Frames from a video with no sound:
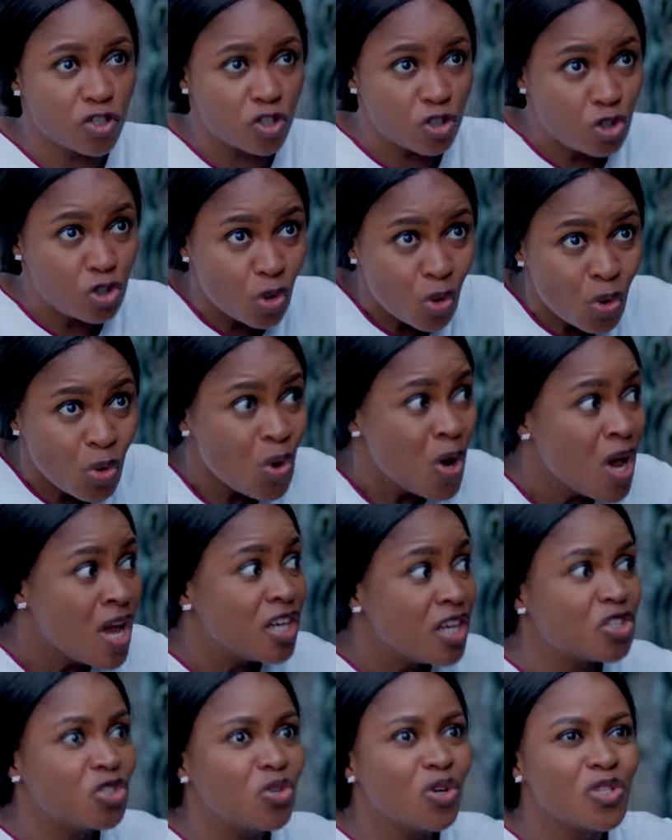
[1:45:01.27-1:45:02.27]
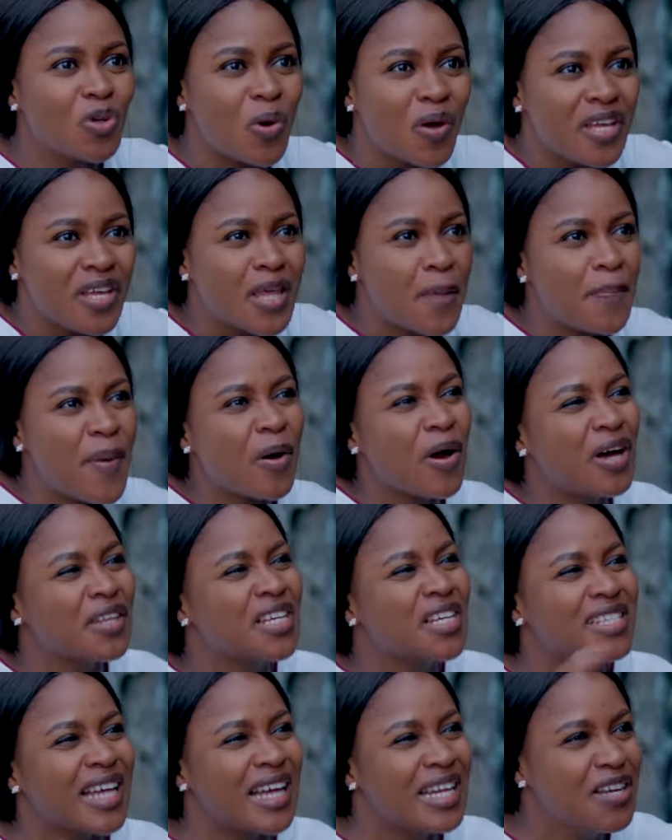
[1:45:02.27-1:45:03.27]
us to do is just go in the pack our
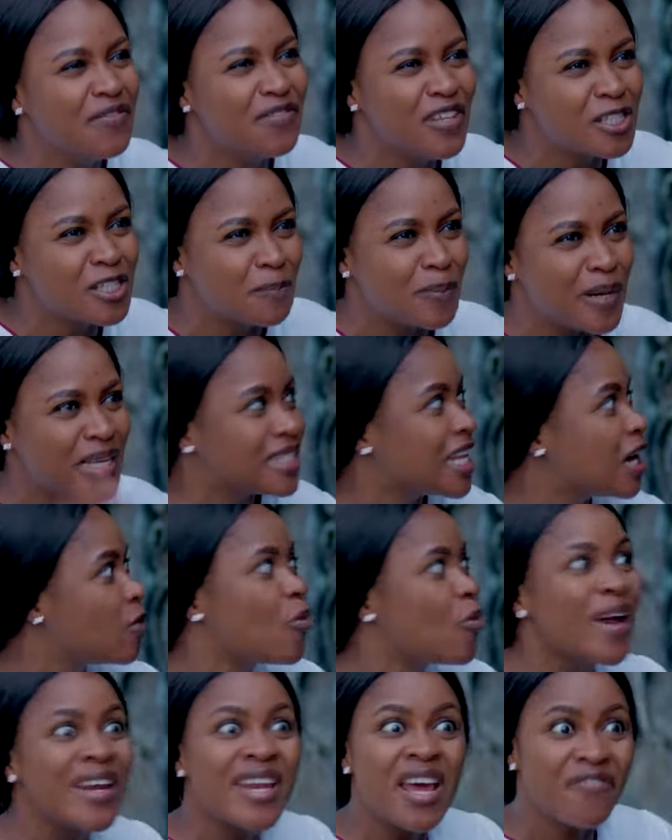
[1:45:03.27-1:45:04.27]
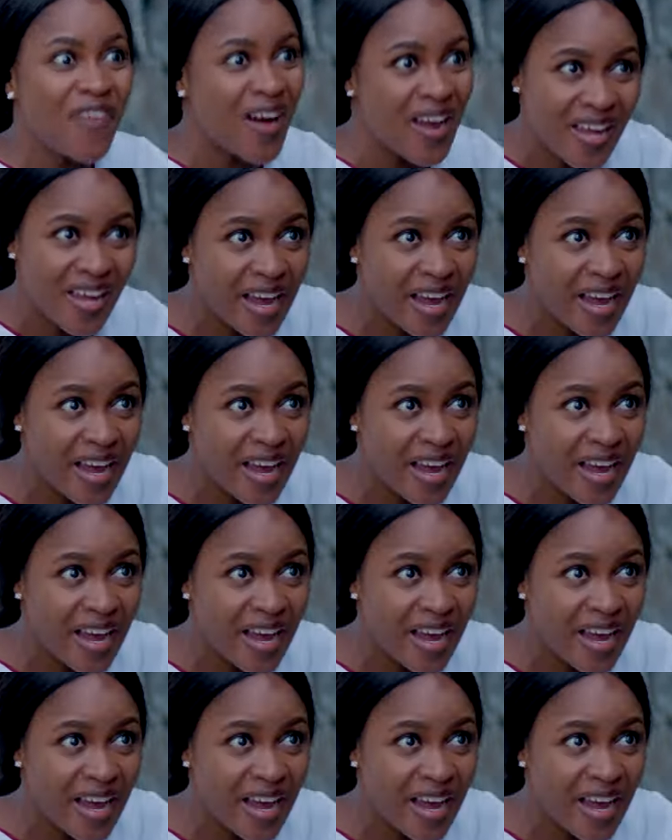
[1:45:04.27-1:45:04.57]
things and leave this place like we're never